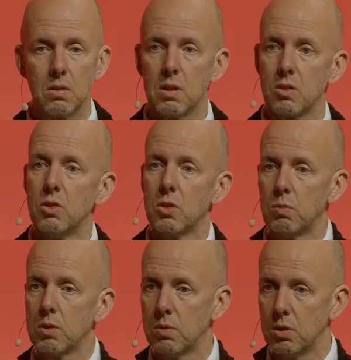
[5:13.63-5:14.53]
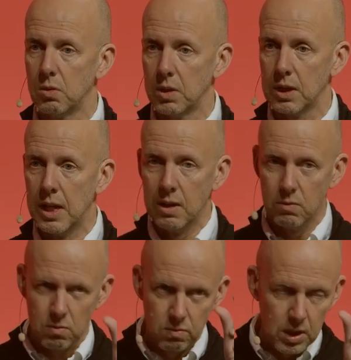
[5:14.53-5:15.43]
That's not what we're doing. We're
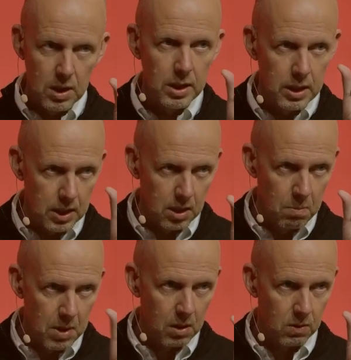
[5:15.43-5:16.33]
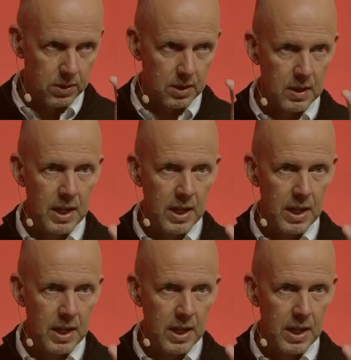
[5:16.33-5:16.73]
really in the middle of it.